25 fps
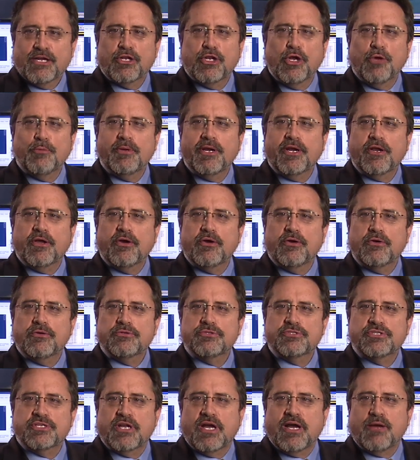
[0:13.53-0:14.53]
GlobeNet
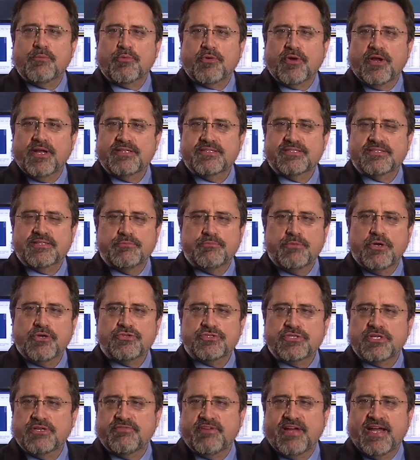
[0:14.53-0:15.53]
owns and operates the
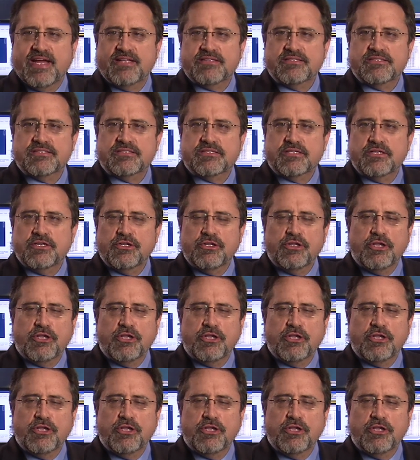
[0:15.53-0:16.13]
most advanced,